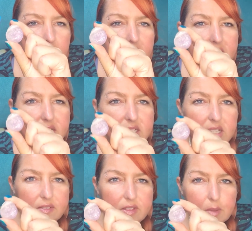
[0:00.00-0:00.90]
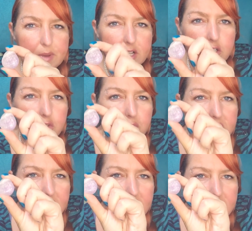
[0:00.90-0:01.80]
This isn't even the biggest stone
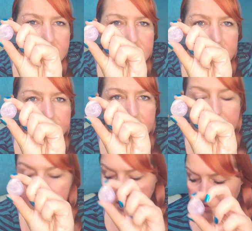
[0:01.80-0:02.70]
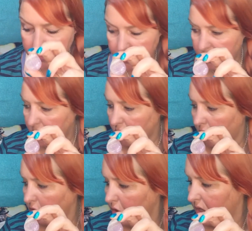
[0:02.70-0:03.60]
that I received. This is the
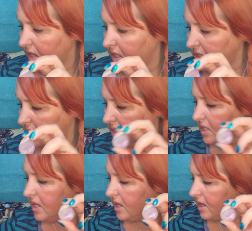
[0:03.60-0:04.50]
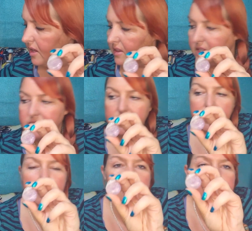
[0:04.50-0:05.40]
turquoise. This is the
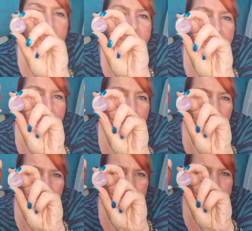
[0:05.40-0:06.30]
carnelian that I got.